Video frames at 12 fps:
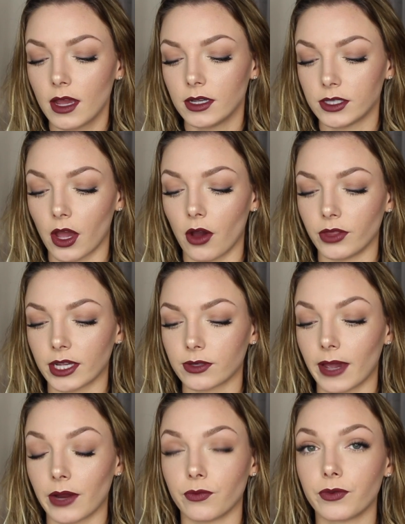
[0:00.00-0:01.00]
So that's
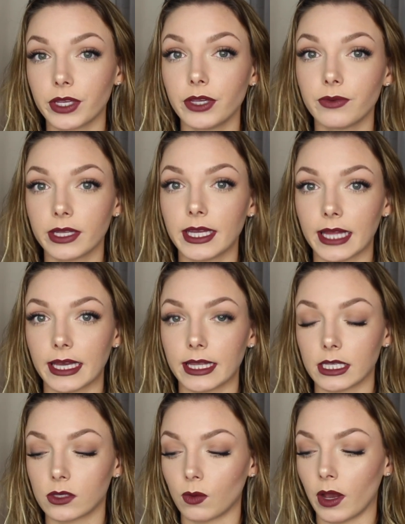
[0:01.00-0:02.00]
why I really, really like
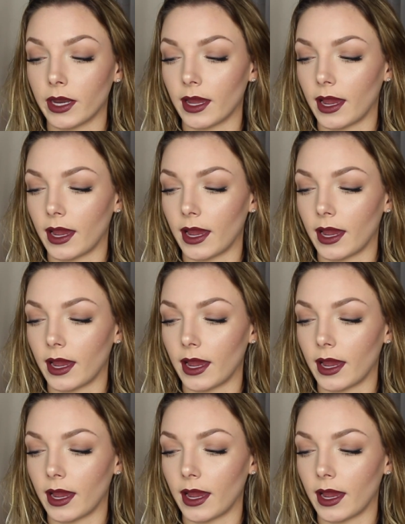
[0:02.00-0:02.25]
this one.